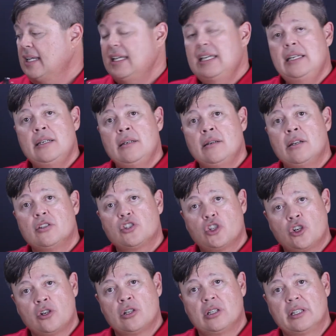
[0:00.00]

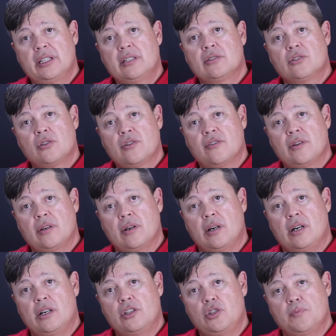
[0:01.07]
internally to the
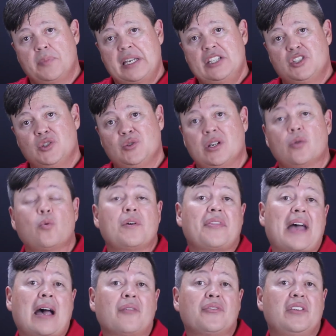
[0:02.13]
uh, base unit
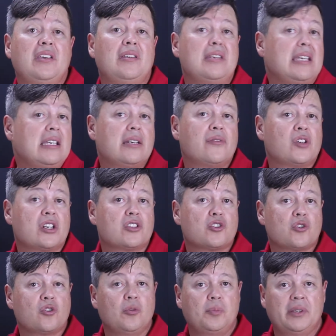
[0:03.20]
without the need of an
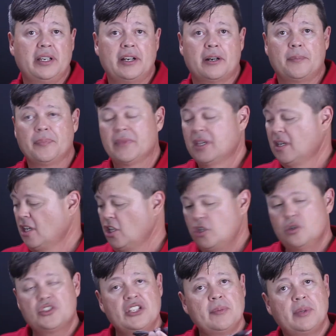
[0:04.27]
external player.
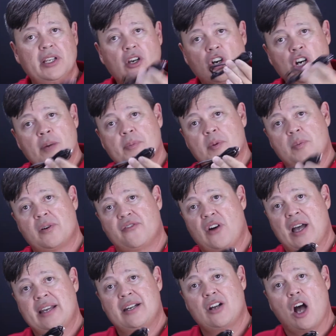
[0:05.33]
You simply hook up the
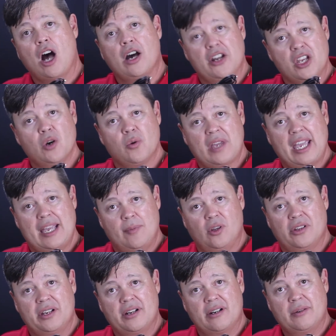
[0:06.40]
provided audio
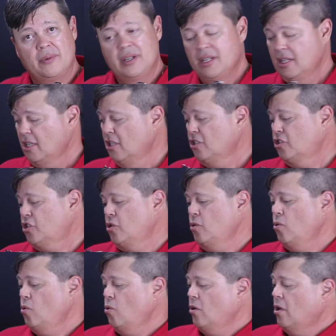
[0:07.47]
cable here
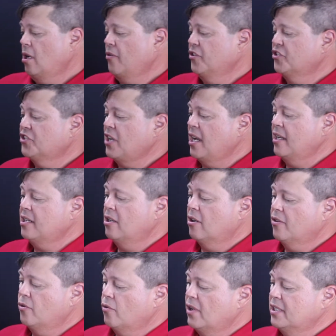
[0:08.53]
to, on the side
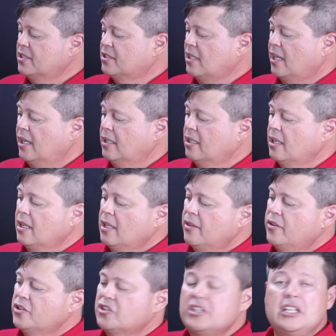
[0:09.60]
here, on the right side,
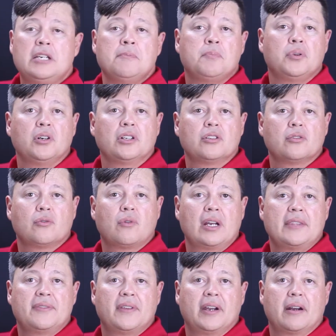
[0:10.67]
there's an input
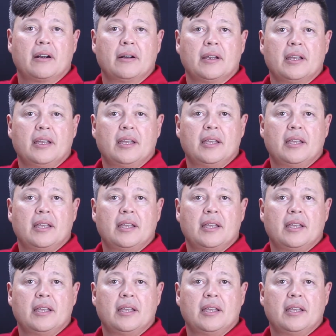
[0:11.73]
right there.